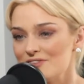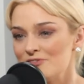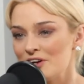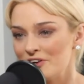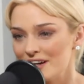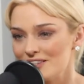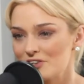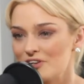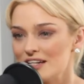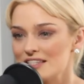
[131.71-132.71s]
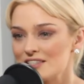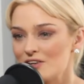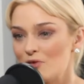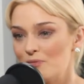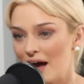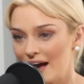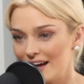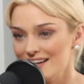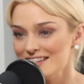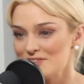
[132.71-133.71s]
varying degrees of pain,